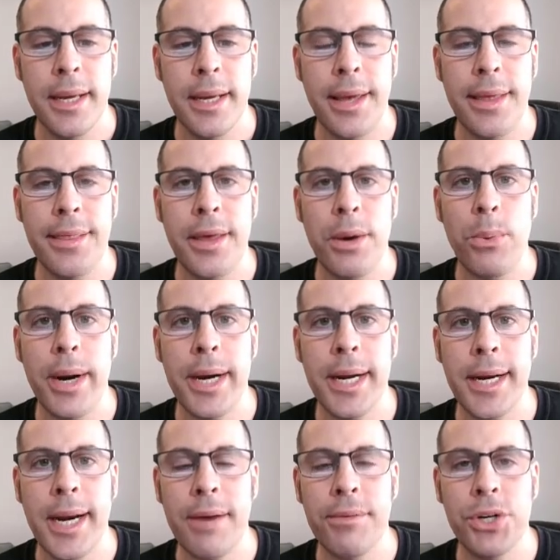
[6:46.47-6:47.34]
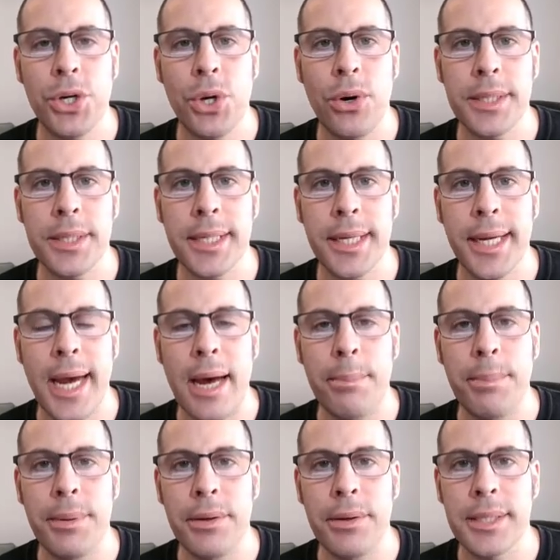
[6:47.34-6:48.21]
And their weighted average cost of
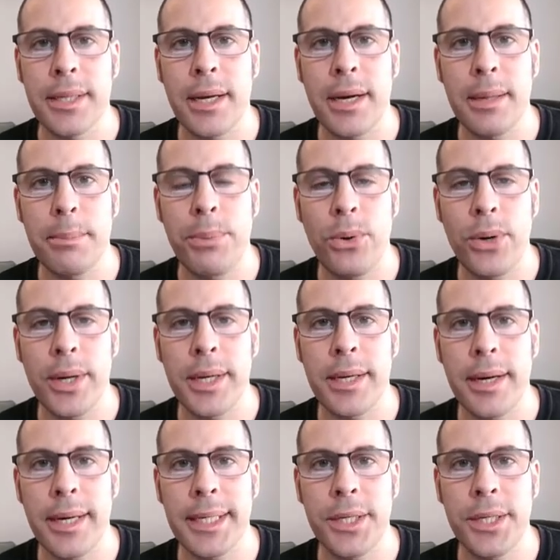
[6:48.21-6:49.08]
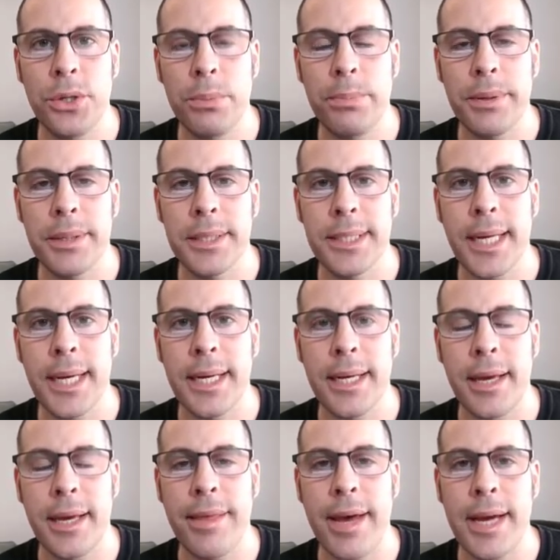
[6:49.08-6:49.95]
capital is 9.92%,
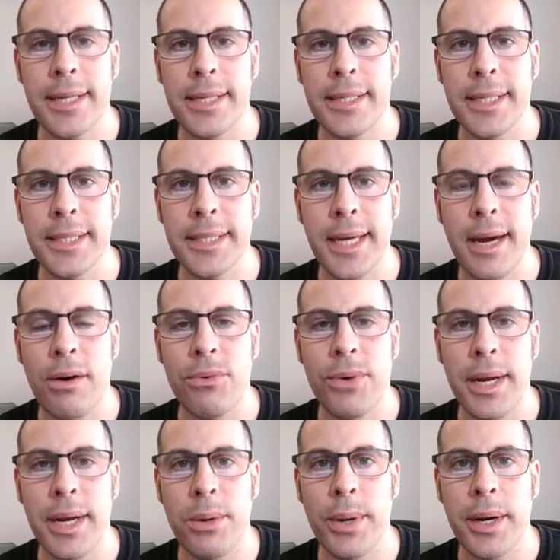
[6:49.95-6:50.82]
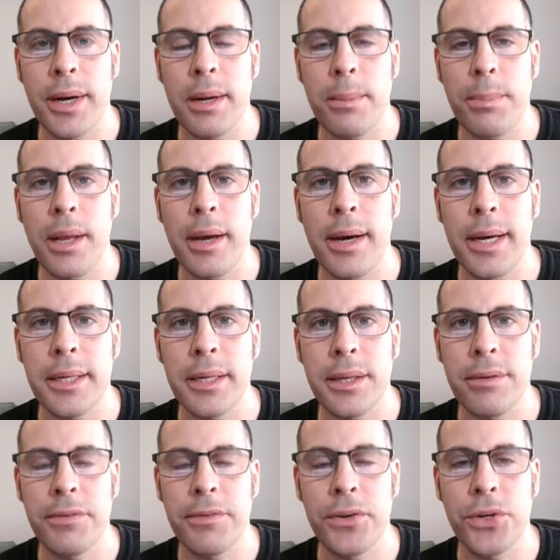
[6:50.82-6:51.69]
and that's a discount rate we're going to apply
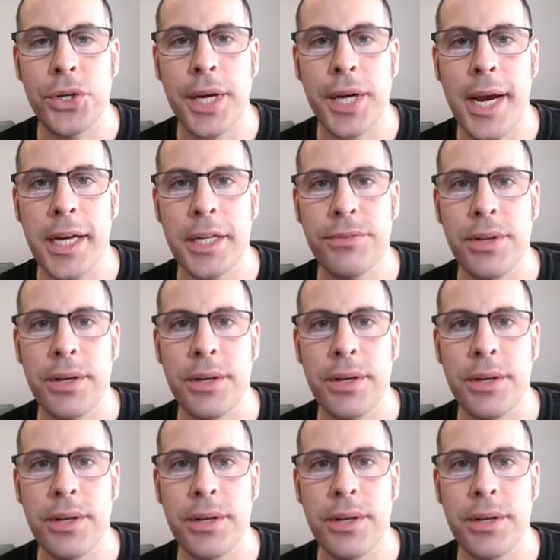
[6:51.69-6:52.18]
to the future cash